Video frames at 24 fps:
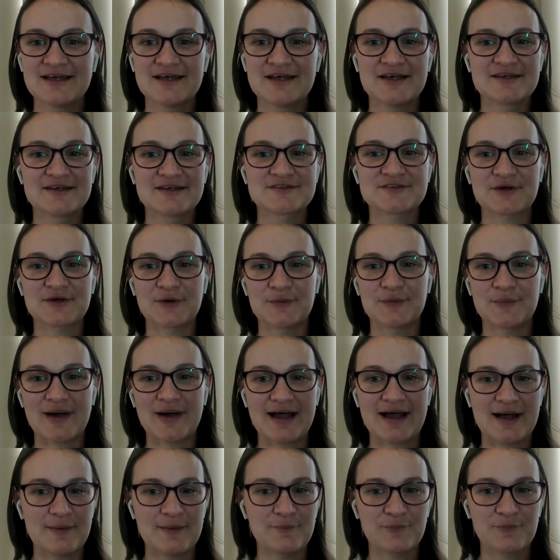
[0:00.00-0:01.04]
So
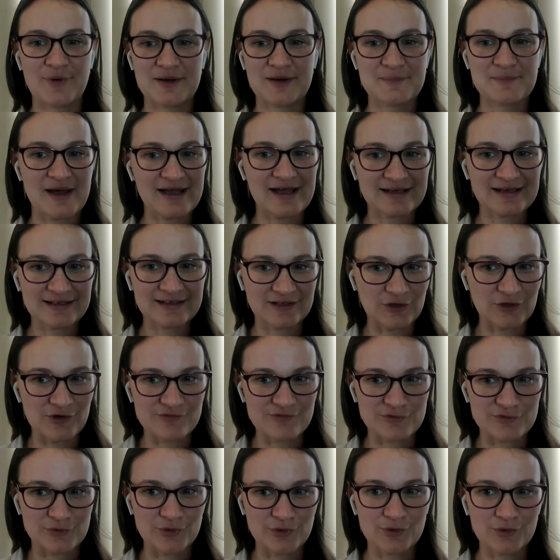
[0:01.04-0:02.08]
um, when marketing
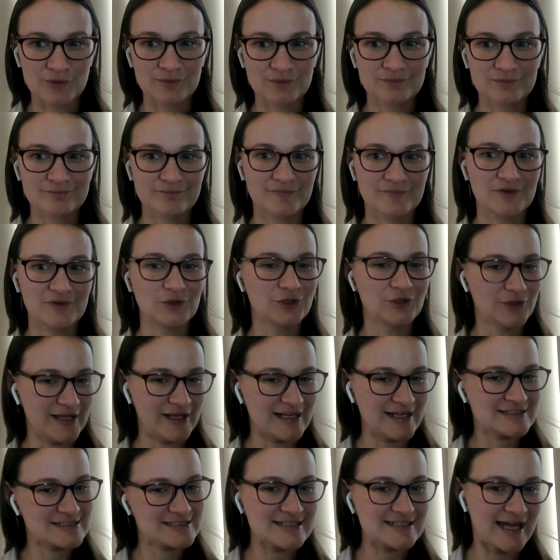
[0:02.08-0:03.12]
overall, you
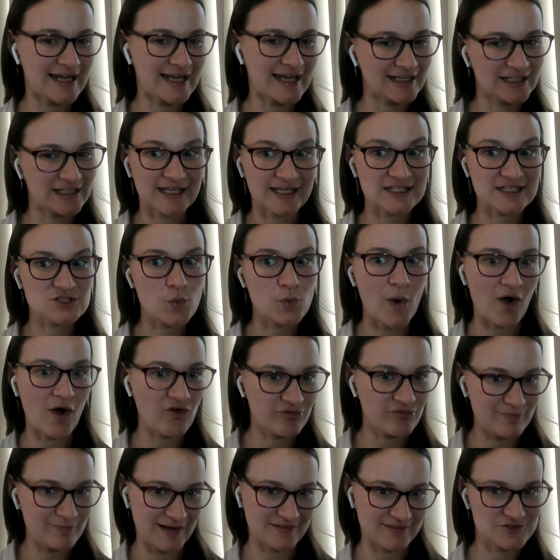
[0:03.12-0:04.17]
need to take like a 12
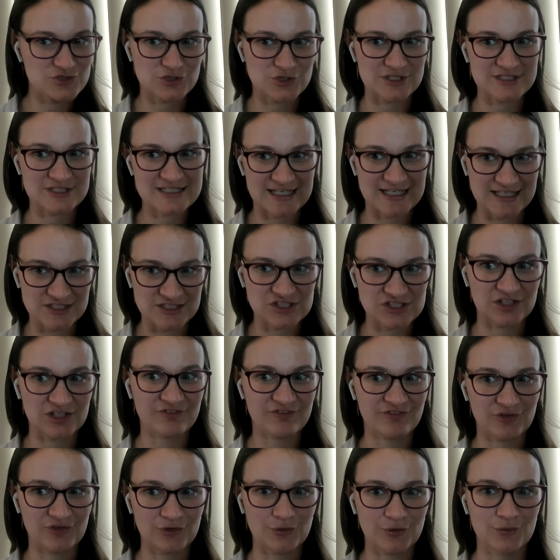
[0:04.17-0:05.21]
month strategic
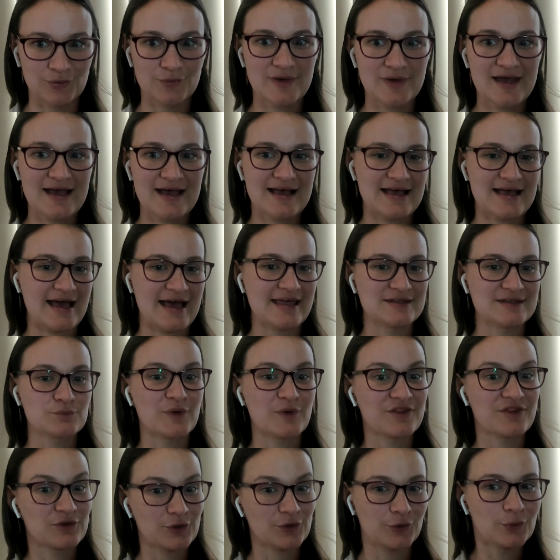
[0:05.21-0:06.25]
view. And
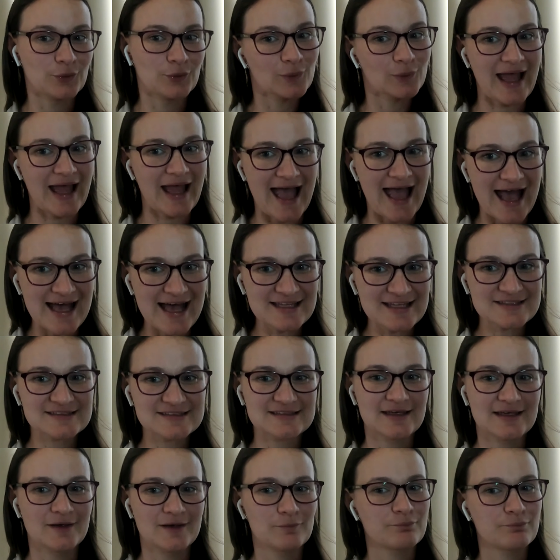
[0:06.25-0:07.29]
with Google Ads,
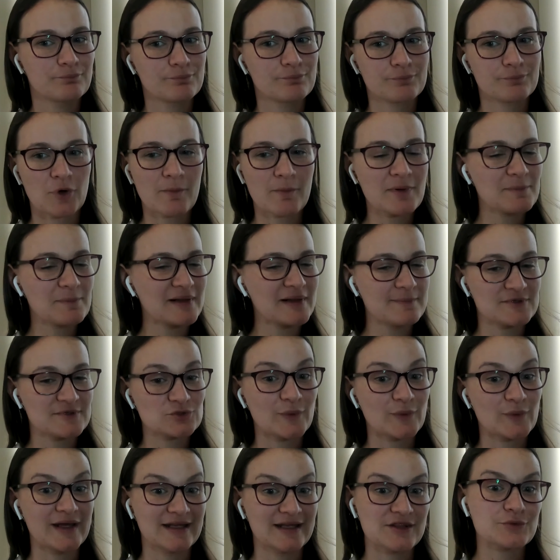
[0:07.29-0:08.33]
probably
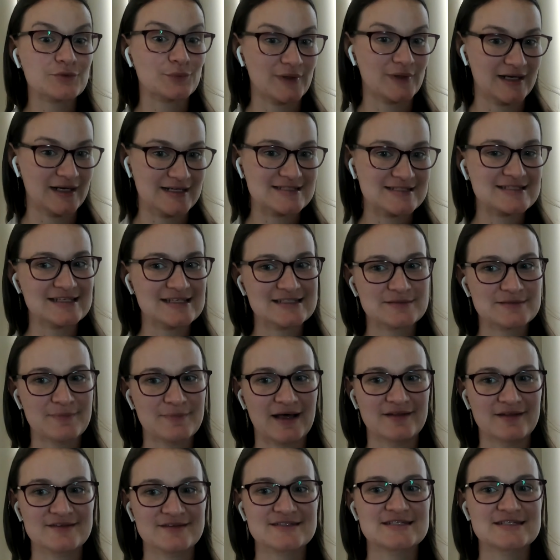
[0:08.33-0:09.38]
between mm. three to six
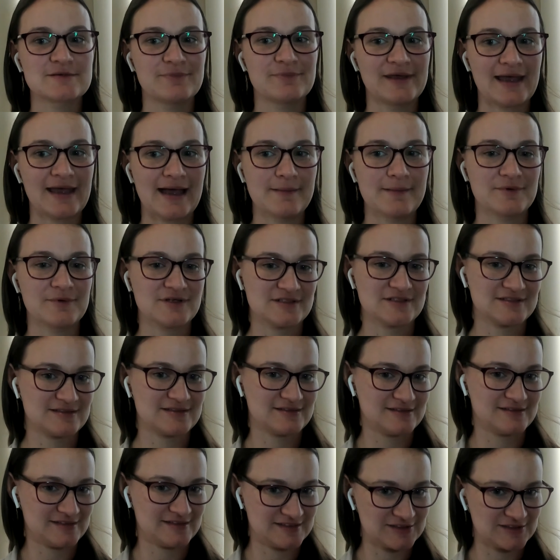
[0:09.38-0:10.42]
months to be able to
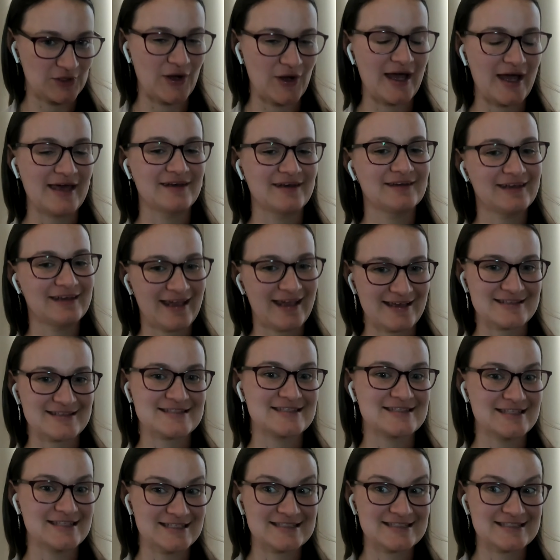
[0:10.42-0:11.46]
decide, yes,
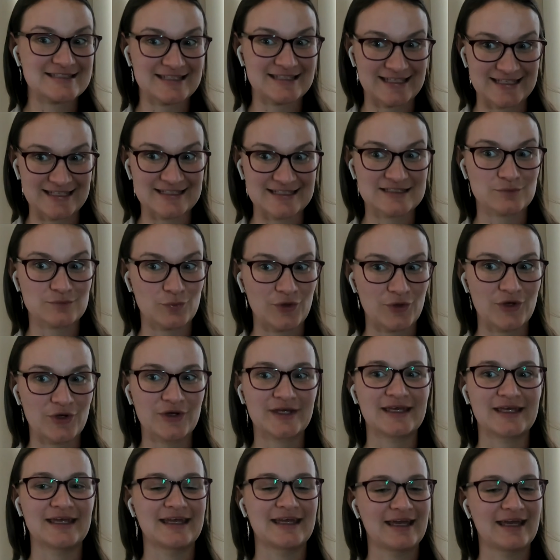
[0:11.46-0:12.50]
this is
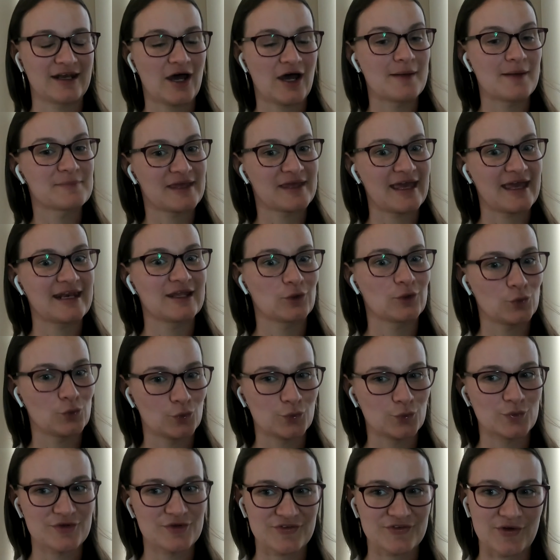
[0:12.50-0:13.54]
working and I'm getting good
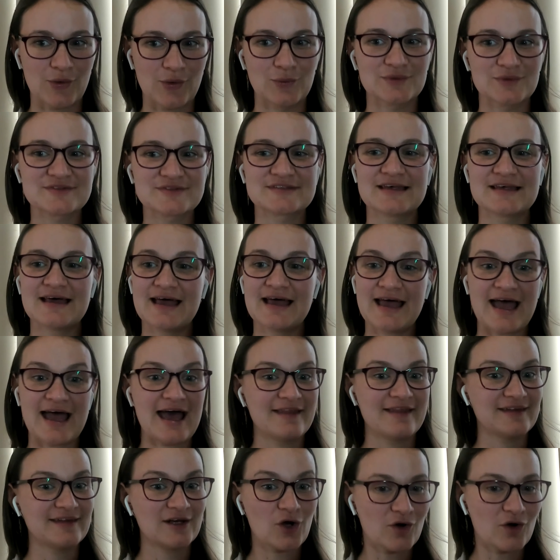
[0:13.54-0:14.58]
results.
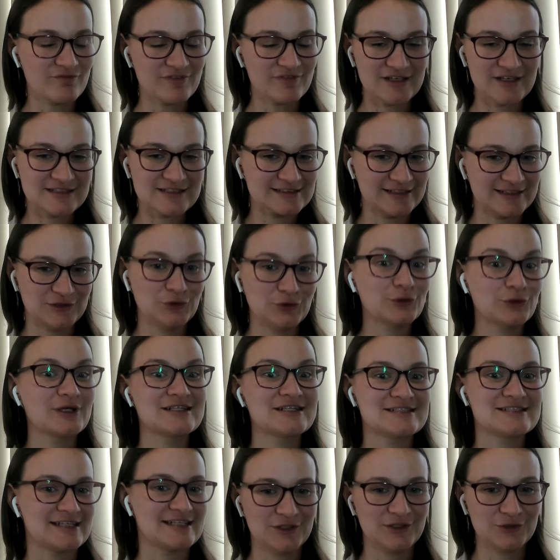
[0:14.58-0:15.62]
And then obviously you
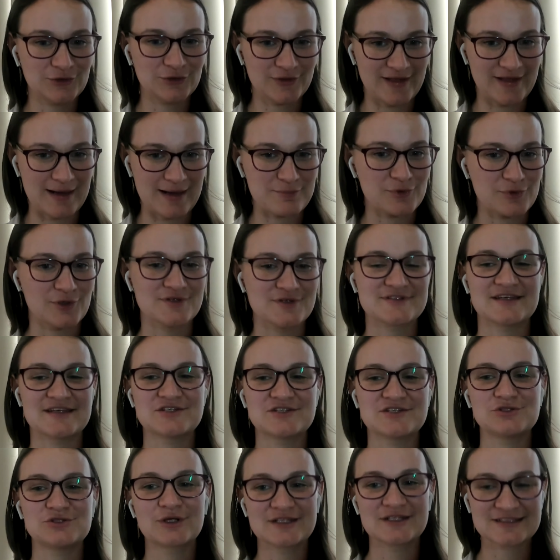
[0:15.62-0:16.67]
continue that process,
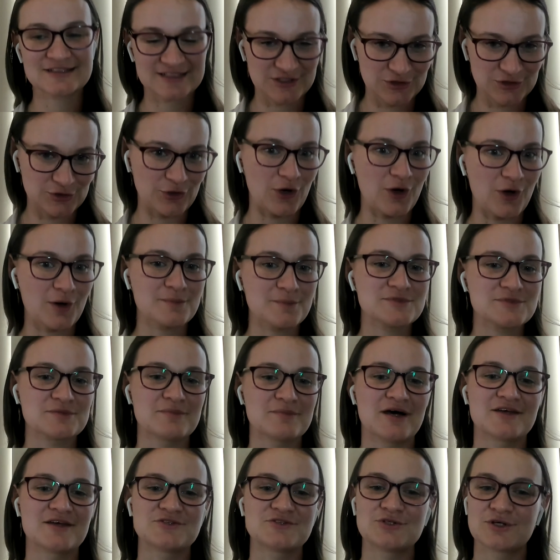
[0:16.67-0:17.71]
you continue to
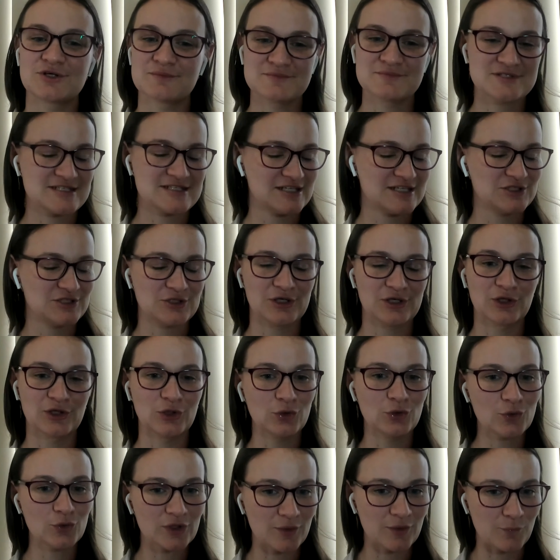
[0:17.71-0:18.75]
optimize, you continue to
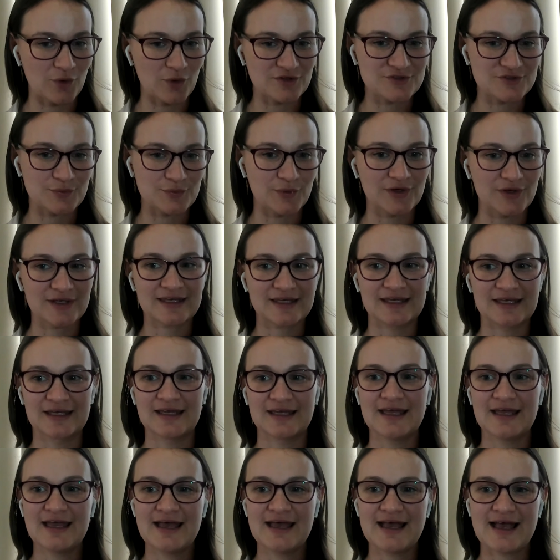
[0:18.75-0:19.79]
look at what's working
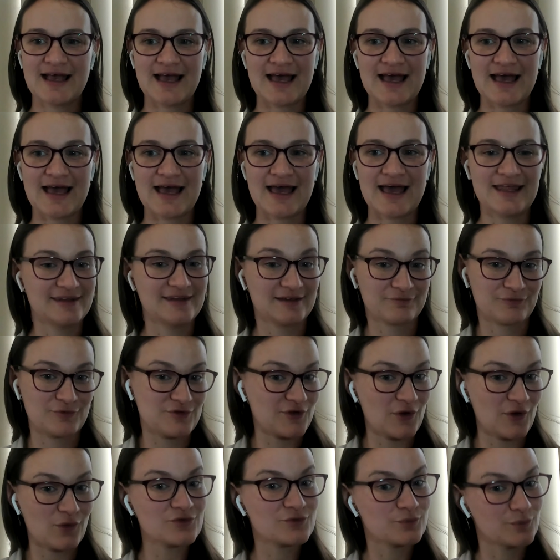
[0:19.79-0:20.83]
and the
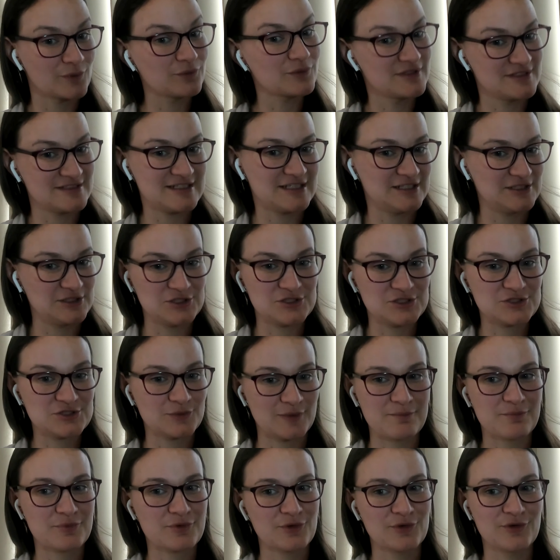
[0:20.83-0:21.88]
results will continue to
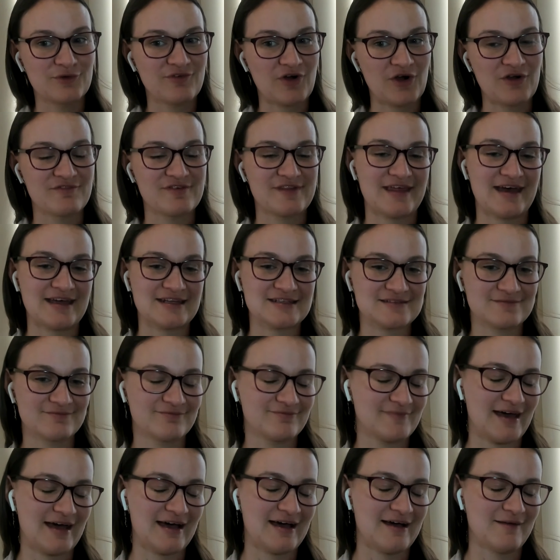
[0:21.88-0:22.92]
improve over that,
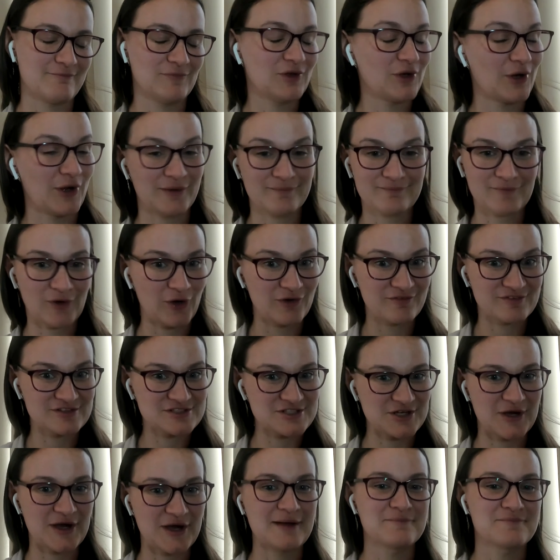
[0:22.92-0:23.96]
uh, you know, over
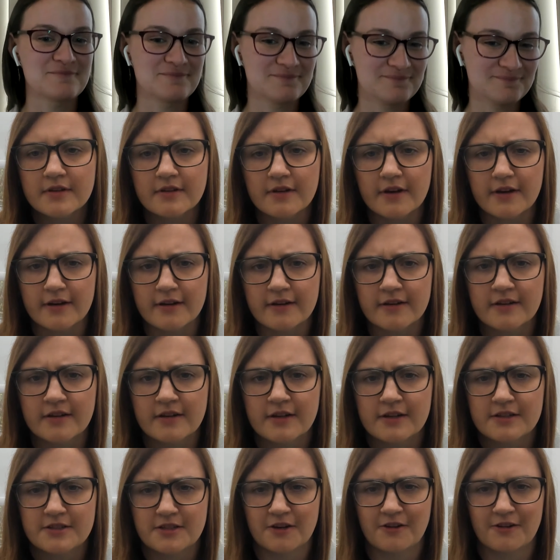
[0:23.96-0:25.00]
time. Yeah.
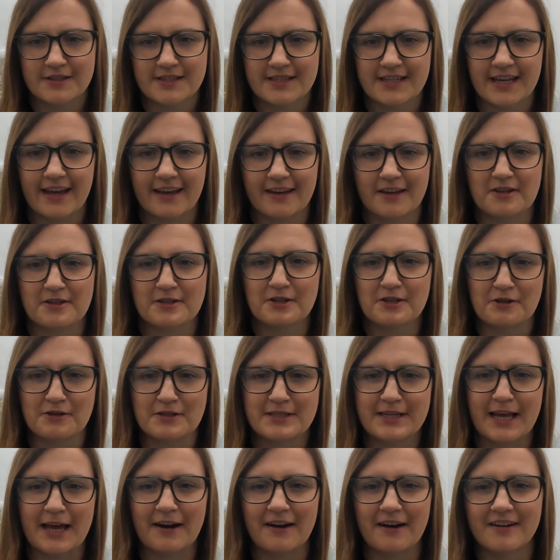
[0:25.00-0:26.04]
So you're not saying you, you
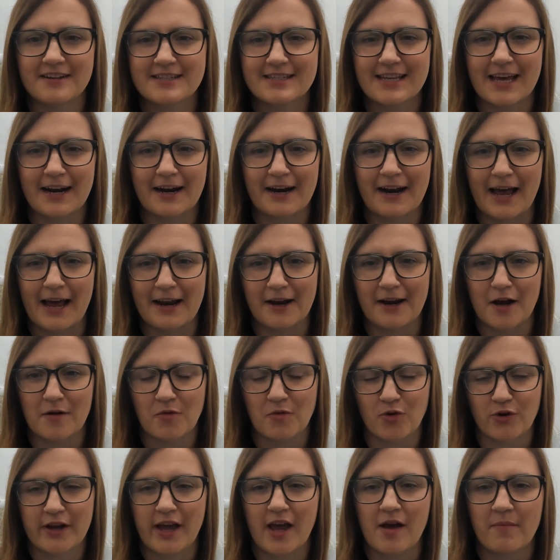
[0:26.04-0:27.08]
set it, set an ad up
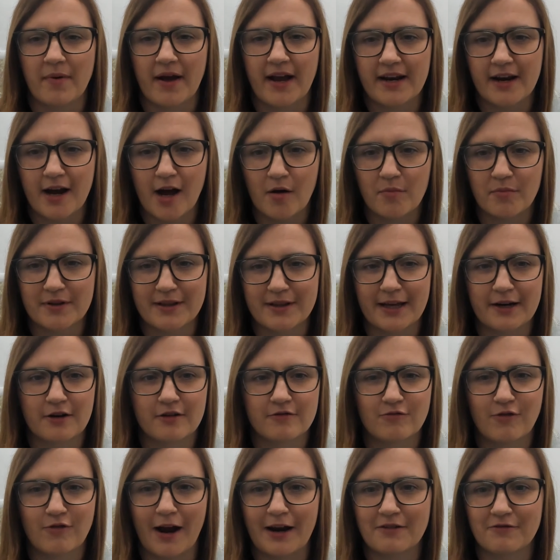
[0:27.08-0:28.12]
or a campaign up and let it
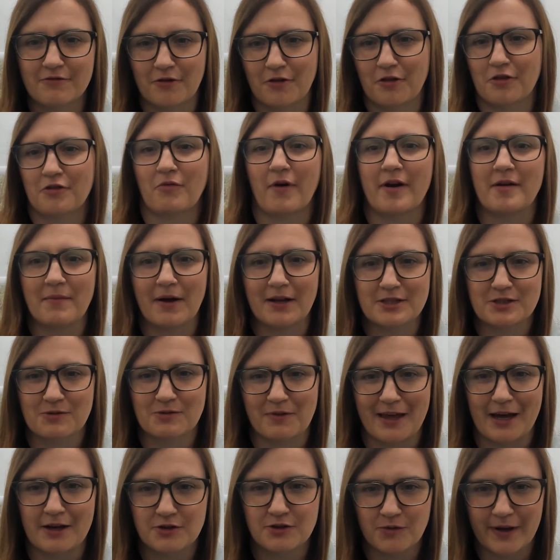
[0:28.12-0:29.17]
run for three months
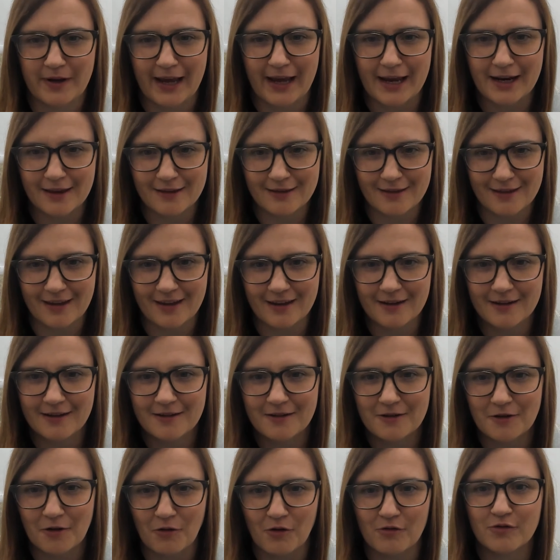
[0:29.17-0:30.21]
without doing anything.
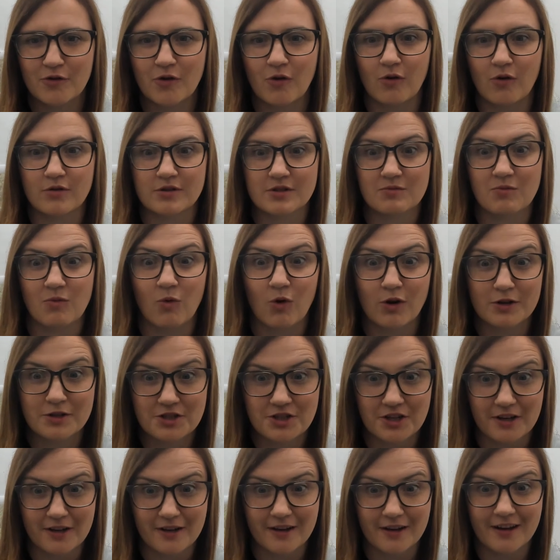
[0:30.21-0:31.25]
You're of course
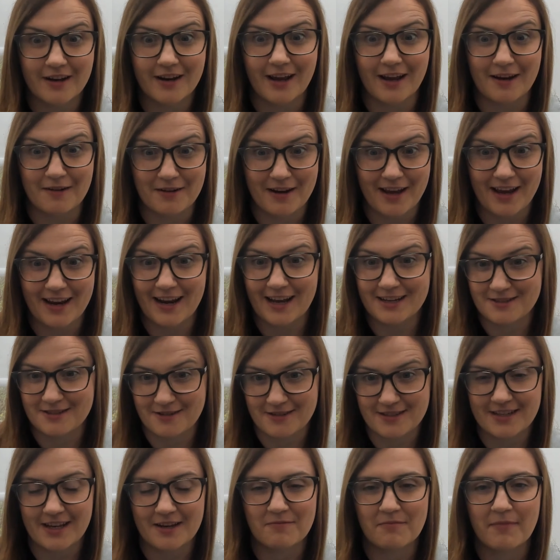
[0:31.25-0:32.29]
watching it and, and as
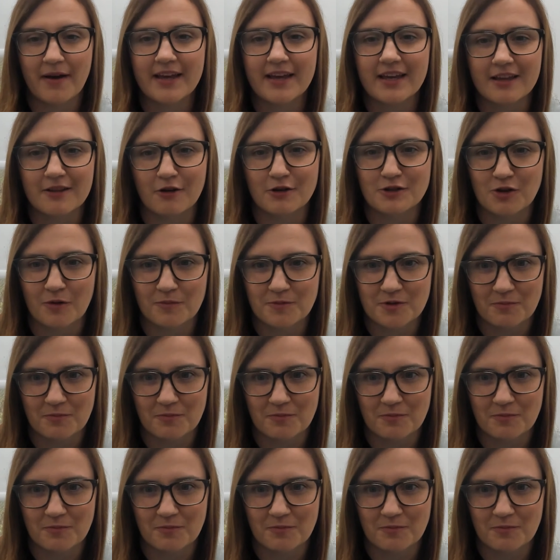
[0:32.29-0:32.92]
you said, making those